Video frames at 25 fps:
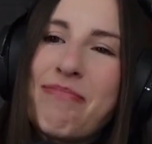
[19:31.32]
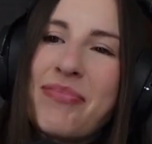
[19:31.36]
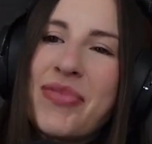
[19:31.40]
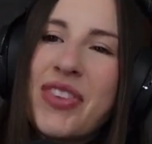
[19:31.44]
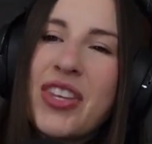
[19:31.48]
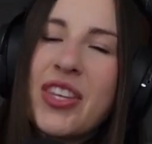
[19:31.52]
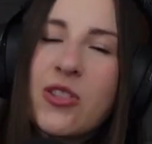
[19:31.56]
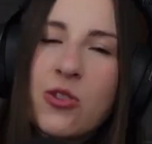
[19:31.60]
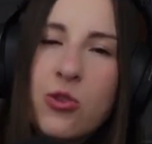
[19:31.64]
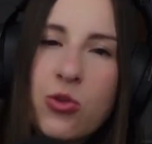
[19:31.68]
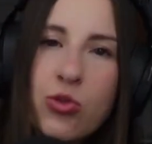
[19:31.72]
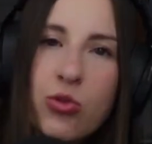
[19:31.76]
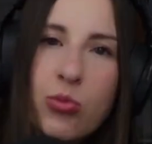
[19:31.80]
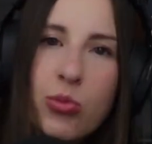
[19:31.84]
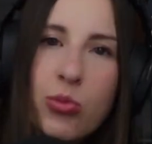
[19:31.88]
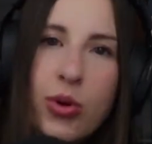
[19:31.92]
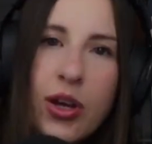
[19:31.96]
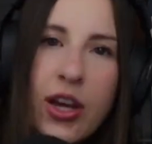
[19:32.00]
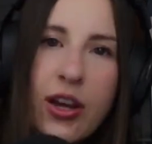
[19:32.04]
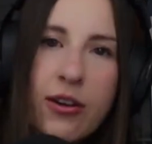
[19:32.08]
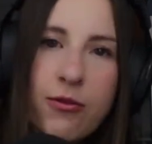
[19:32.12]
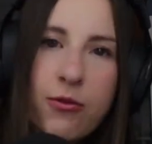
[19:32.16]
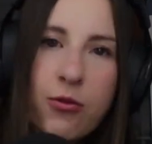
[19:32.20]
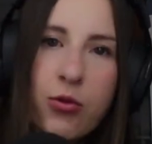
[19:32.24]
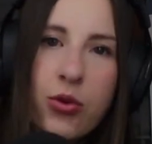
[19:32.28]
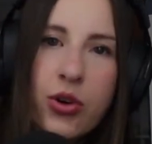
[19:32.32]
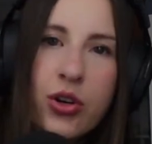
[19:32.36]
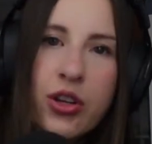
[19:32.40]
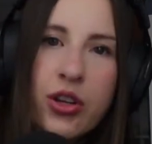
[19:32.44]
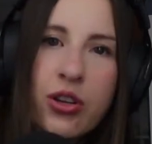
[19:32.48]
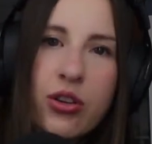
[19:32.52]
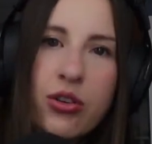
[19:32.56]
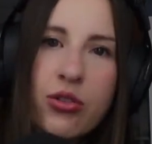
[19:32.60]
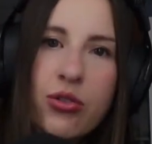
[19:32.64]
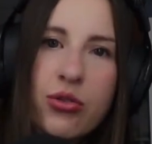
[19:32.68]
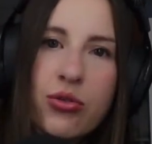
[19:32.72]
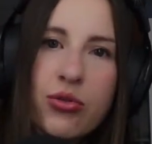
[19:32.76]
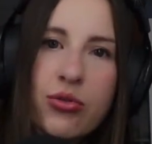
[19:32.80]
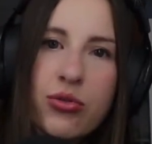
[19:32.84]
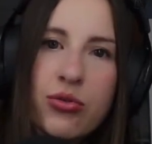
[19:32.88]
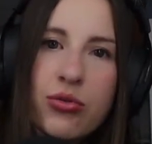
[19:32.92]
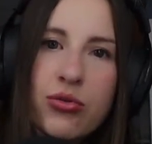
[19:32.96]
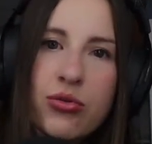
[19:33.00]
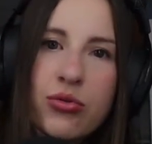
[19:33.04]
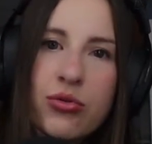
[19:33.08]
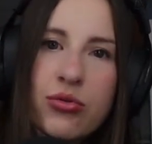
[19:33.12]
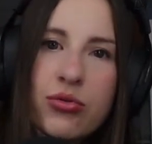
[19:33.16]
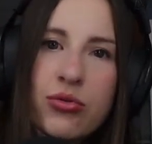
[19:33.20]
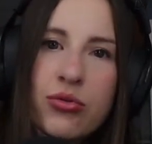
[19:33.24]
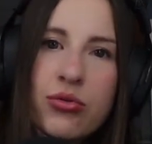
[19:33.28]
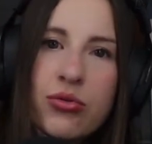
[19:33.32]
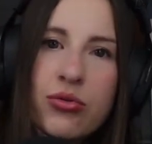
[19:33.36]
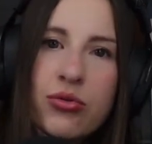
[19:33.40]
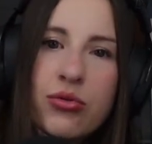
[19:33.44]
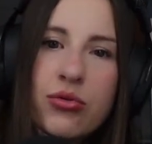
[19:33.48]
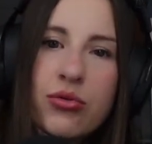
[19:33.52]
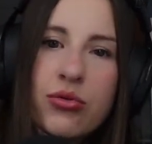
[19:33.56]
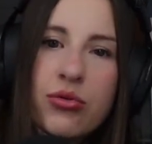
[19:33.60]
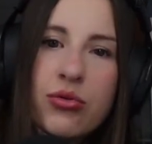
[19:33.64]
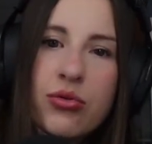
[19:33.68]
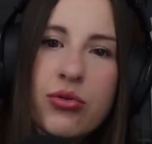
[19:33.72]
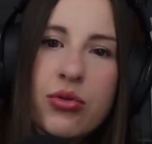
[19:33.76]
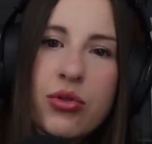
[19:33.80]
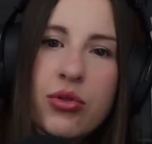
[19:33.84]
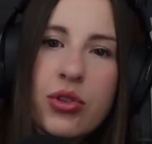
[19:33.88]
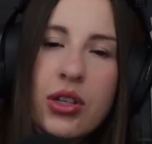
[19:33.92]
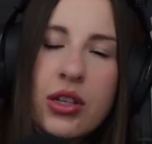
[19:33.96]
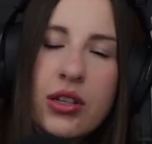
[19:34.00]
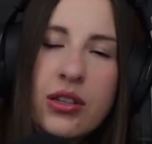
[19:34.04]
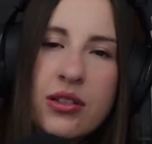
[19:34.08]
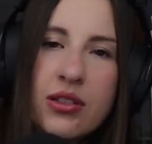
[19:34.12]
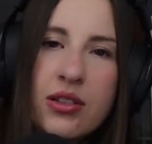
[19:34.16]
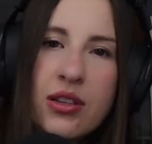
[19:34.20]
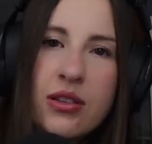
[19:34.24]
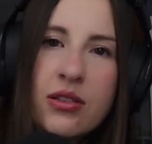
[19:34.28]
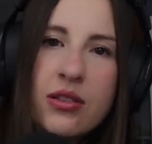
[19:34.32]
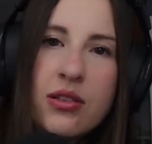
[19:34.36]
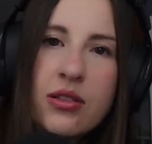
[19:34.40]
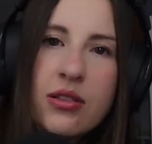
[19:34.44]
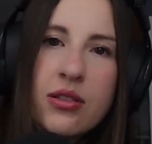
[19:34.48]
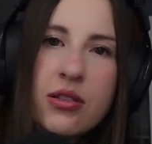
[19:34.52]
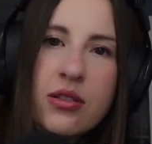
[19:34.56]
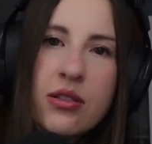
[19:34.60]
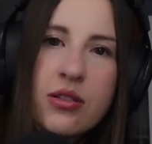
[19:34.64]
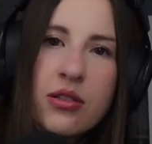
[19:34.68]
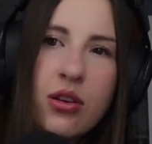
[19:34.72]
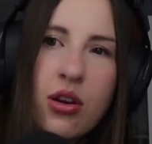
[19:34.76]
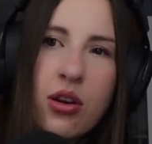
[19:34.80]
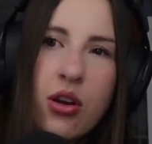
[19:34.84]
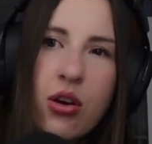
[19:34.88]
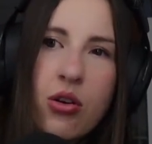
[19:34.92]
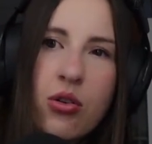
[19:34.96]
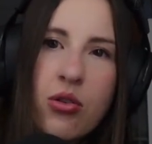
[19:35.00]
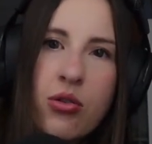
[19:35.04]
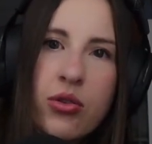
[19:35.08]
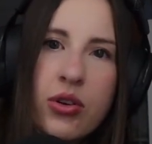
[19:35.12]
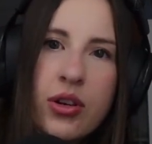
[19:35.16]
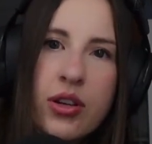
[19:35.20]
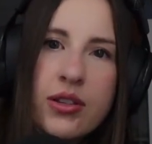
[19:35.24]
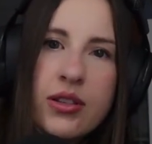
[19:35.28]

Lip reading: Is gluten bad for you? The consensus is no,